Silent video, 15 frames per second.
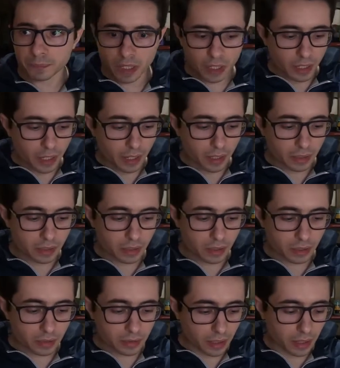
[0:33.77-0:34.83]
And
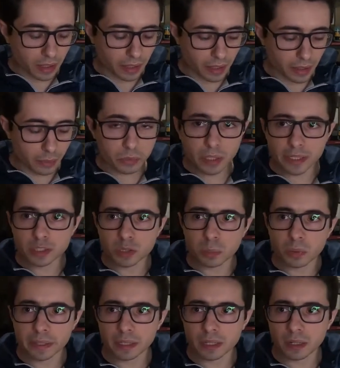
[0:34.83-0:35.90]
I would like to
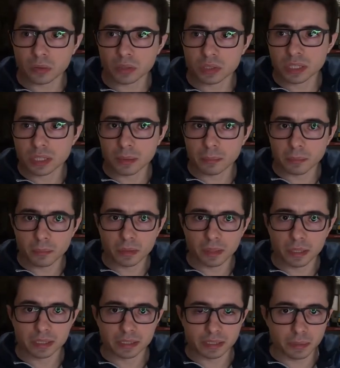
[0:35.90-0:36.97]
point out some
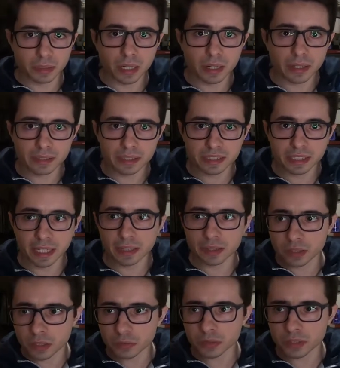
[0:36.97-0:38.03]
similarities and
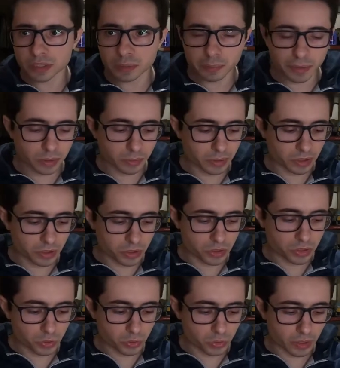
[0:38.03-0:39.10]
difference between these
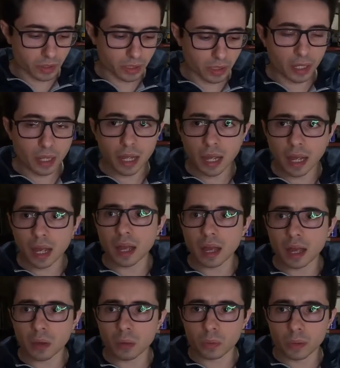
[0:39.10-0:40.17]
two and
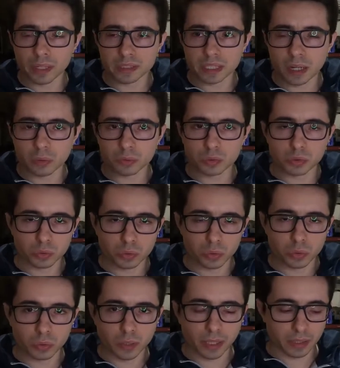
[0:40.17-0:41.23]
how to
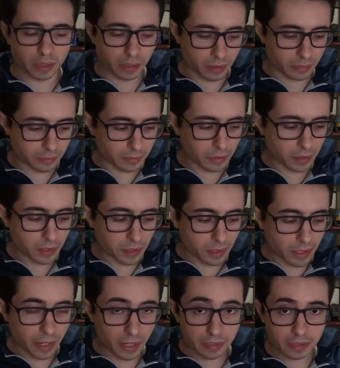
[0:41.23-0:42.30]
look at them
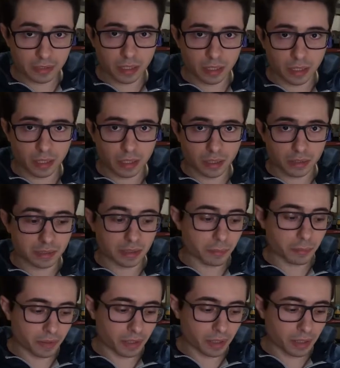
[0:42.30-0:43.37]
as
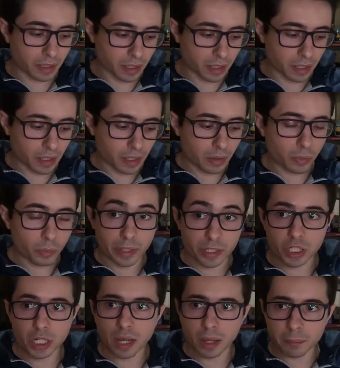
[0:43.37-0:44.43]
something which
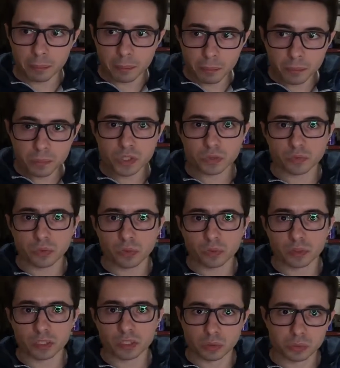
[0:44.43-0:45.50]
comes from the
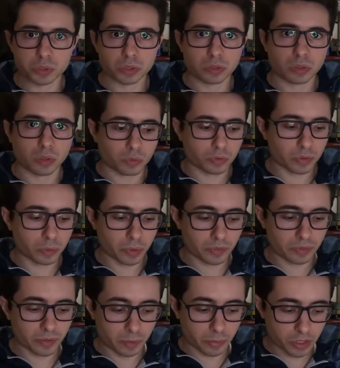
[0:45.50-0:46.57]
solution of the wave
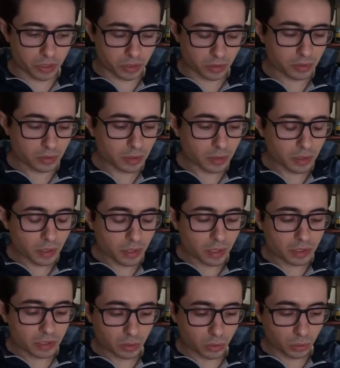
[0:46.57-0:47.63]
equation.
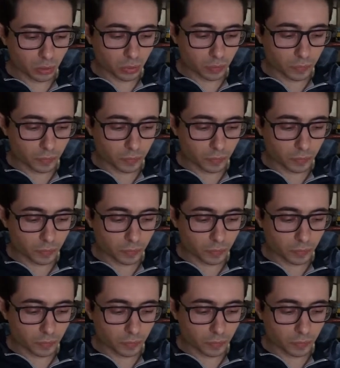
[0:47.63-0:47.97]
So